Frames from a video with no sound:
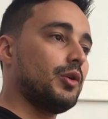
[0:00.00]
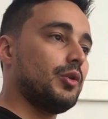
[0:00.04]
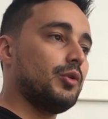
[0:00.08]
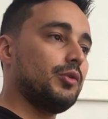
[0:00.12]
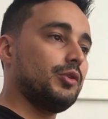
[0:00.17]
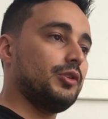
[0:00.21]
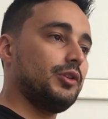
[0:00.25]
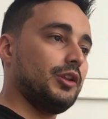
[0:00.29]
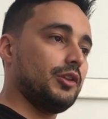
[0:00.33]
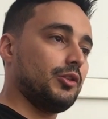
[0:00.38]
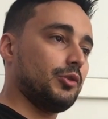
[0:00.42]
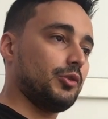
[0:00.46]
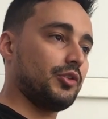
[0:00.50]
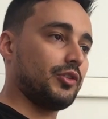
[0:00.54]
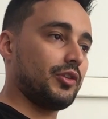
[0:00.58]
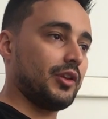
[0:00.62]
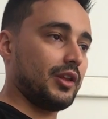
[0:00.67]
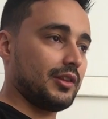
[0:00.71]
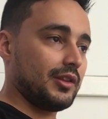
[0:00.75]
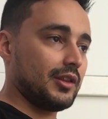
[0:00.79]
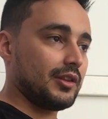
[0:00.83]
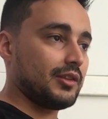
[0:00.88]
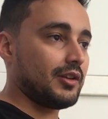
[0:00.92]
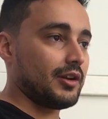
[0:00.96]
you need to set
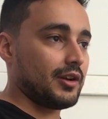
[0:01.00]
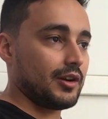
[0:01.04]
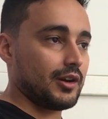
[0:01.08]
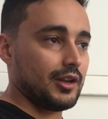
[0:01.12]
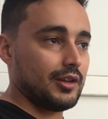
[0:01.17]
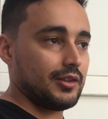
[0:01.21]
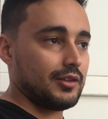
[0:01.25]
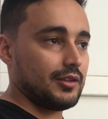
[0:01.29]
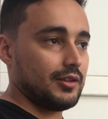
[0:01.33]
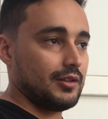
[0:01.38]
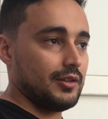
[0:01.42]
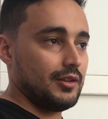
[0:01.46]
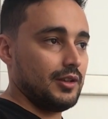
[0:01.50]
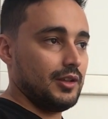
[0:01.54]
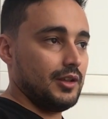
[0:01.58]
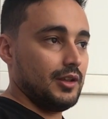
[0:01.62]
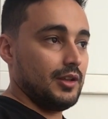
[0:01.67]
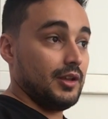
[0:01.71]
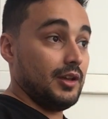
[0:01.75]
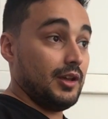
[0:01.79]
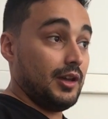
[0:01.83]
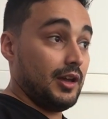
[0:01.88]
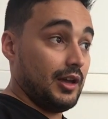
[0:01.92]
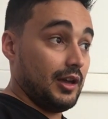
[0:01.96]
a target.
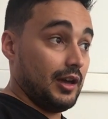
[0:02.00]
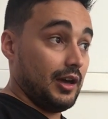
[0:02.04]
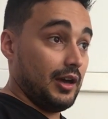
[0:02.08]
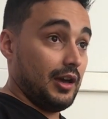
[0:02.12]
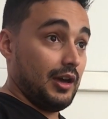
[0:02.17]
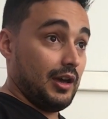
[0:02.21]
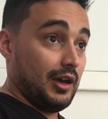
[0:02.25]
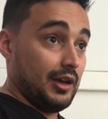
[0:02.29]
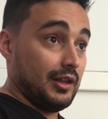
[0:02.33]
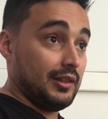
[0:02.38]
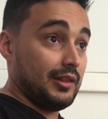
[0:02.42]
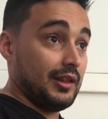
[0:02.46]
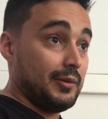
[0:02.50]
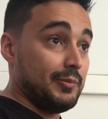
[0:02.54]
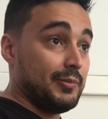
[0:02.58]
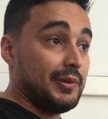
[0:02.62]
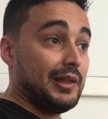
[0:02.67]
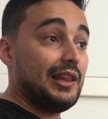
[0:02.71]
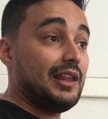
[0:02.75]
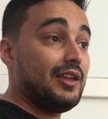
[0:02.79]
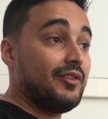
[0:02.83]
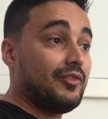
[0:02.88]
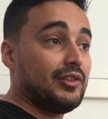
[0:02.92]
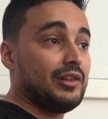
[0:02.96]
And I
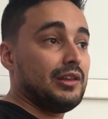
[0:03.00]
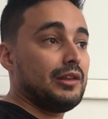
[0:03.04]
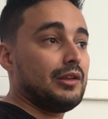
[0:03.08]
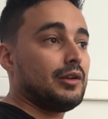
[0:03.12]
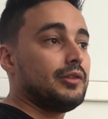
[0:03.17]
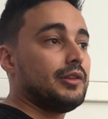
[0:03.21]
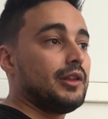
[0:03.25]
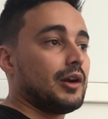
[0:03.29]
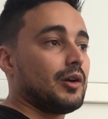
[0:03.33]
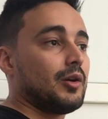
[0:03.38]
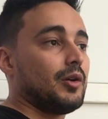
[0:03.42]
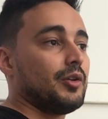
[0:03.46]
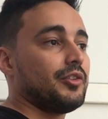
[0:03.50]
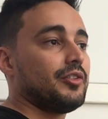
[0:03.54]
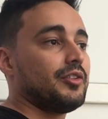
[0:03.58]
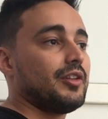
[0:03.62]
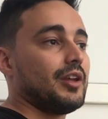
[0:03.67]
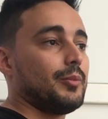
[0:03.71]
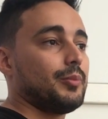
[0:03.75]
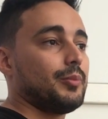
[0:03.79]
believe in the concept.